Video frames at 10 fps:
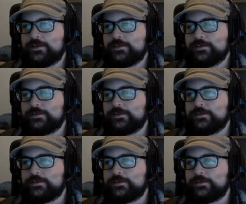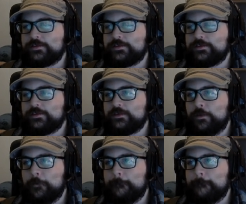
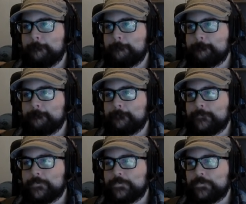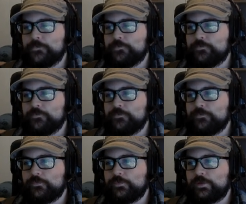
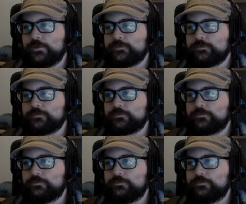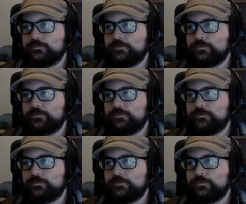No one is speaking in this clip.